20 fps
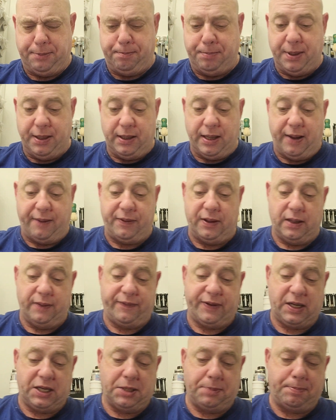level
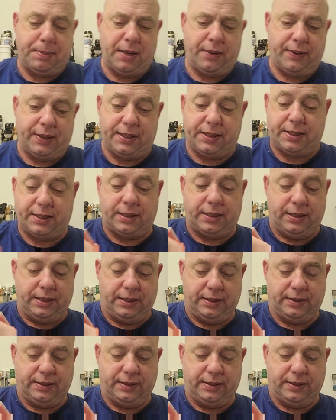of experience.